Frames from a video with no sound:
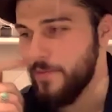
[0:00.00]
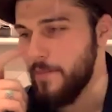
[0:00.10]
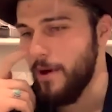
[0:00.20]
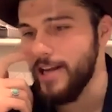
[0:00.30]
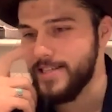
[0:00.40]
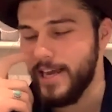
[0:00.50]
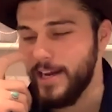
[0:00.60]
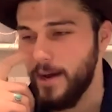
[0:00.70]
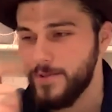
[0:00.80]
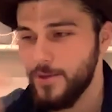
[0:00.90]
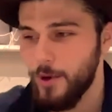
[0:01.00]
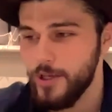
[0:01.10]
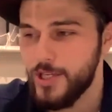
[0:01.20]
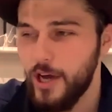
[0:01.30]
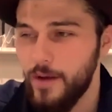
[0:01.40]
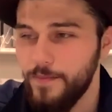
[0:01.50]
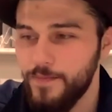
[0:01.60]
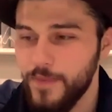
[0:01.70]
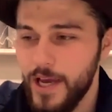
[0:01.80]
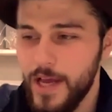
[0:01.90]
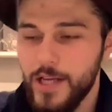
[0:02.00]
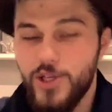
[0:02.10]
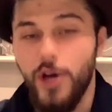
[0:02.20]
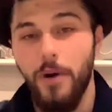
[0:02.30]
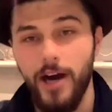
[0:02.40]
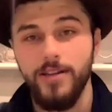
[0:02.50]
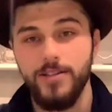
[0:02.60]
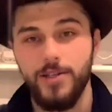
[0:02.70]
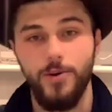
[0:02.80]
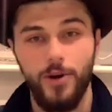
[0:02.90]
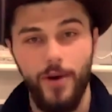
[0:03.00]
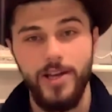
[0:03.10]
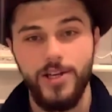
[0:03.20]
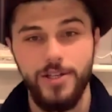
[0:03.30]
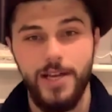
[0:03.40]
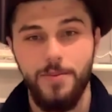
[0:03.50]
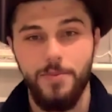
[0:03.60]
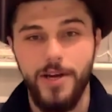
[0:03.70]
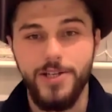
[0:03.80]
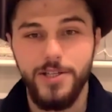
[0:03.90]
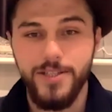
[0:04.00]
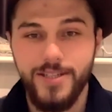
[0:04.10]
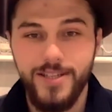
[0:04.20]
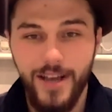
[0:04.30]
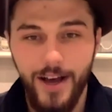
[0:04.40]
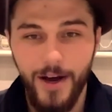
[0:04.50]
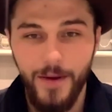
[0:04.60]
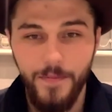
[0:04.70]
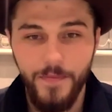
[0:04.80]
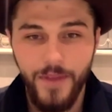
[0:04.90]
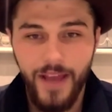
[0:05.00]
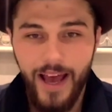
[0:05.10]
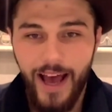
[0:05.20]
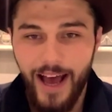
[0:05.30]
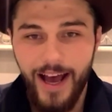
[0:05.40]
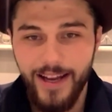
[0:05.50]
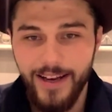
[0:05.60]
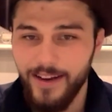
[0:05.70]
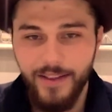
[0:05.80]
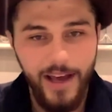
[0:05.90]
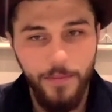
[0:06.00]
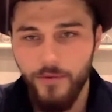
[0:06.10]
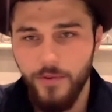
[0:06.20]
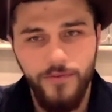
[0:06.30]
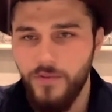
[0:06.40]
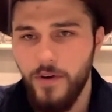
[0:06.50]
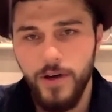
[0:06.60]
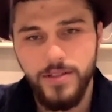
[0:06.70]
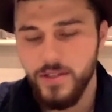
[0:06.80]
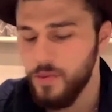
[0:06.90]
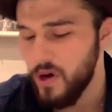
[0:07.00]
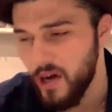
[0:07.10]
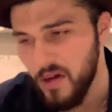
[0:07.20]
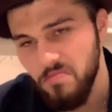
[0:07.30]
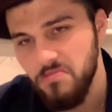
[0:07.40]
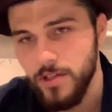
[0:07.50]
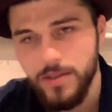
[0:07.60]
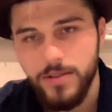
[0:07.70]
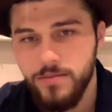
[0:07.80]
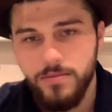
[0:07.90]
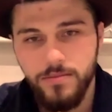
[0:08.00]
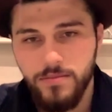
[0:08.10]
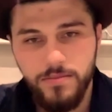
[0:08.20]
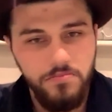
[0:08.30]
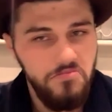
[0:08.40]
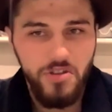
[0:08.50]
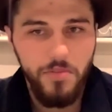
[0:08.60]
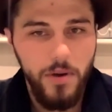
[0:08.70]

remember I stayed up to watch Joe Biden's inauguration celebrations, and their Foo Fighters were just super